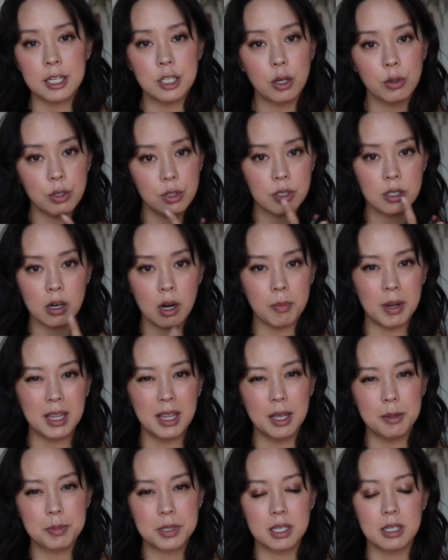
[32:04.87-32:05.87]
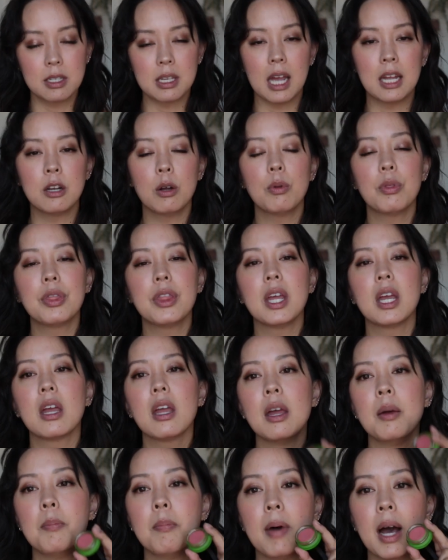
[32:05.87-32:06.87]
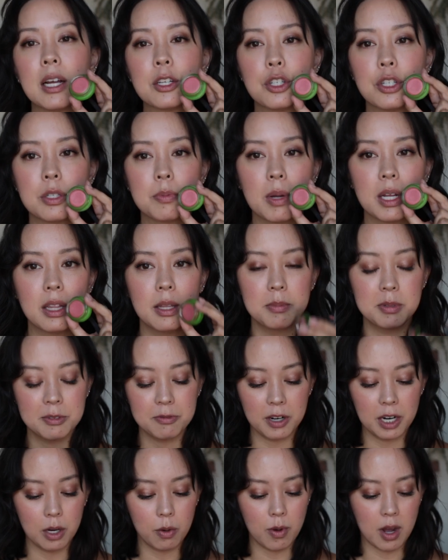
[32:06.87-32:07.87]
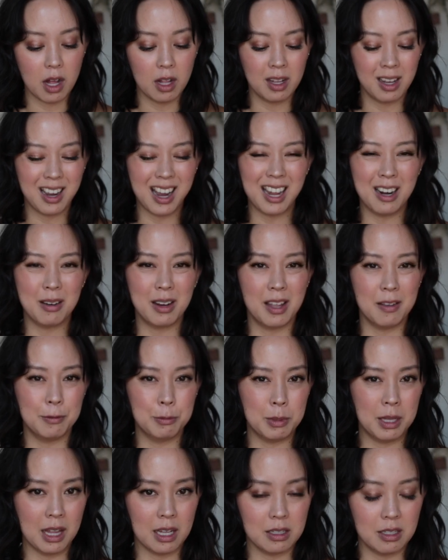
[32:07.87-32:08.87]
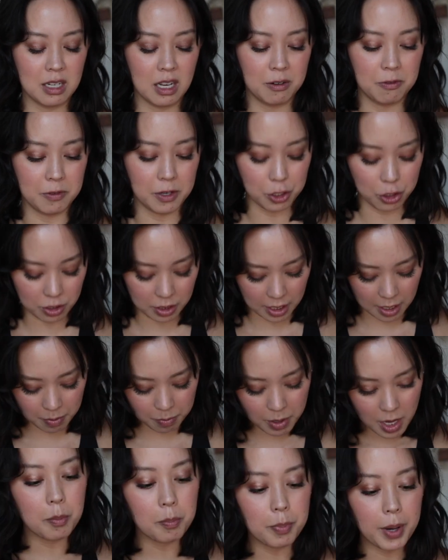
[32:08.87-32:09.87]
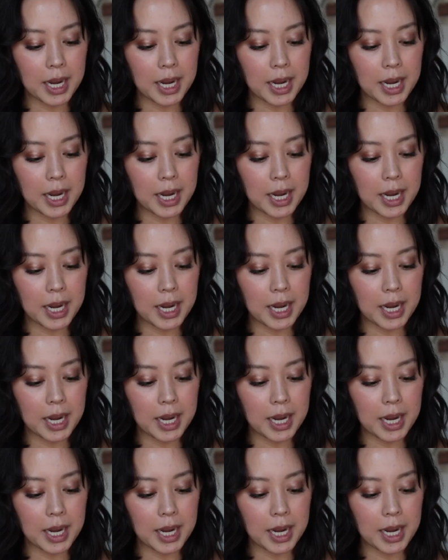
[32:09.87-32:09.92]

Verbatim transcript: I don't use it on my lips because I don't think it matches my lips very well. It kind of gives me that dead fish lip.